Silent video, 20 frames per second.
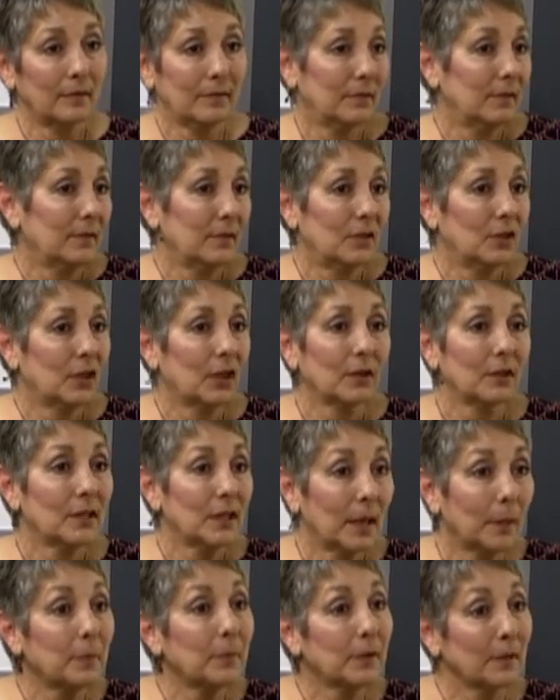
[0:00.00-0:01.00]
share oh,
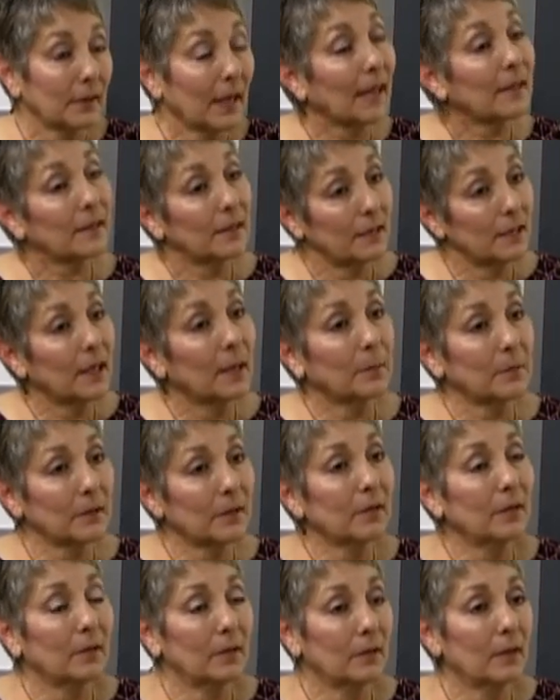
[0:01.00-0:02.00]
tips, lots of tips
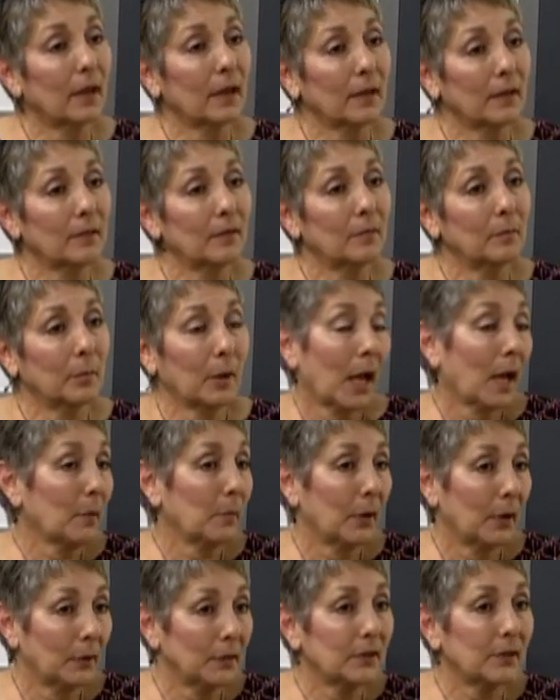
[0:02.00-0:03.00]
and, and blog
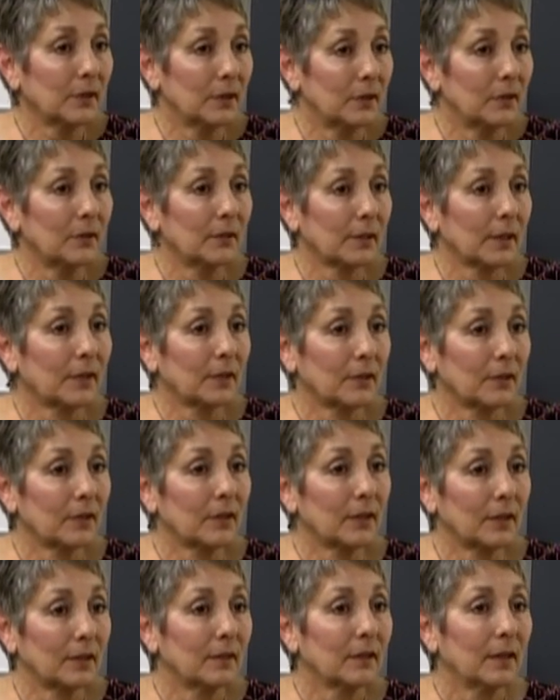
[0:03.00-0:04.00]
posts and newsletters
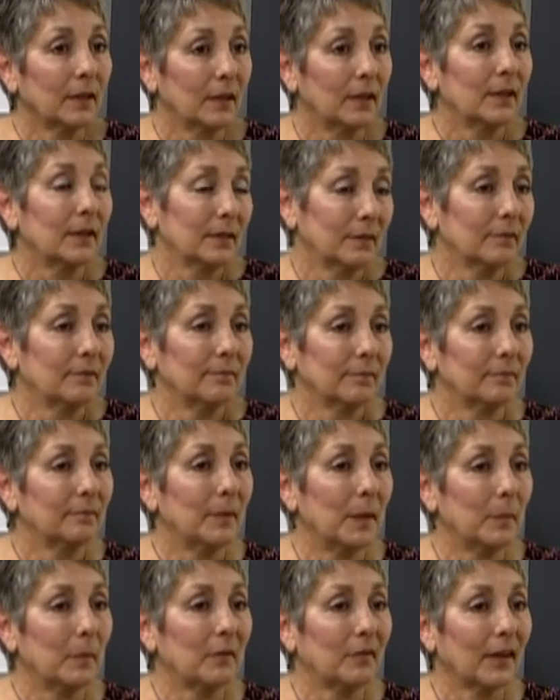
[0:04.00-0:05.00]
that
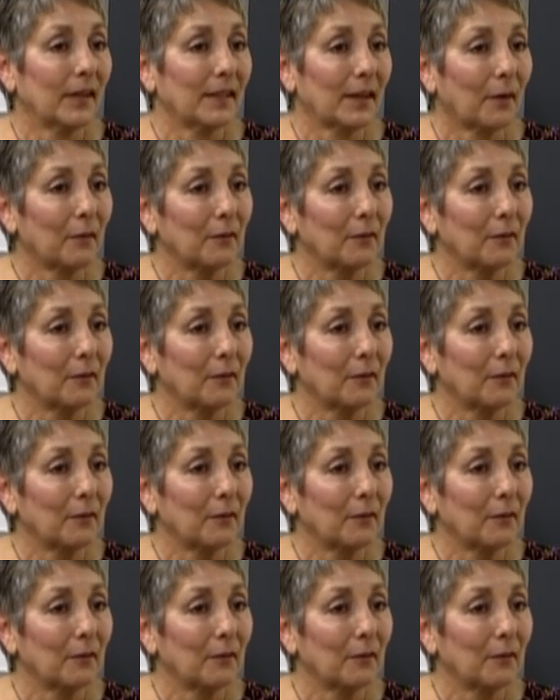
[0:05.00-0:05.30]
people find helpful.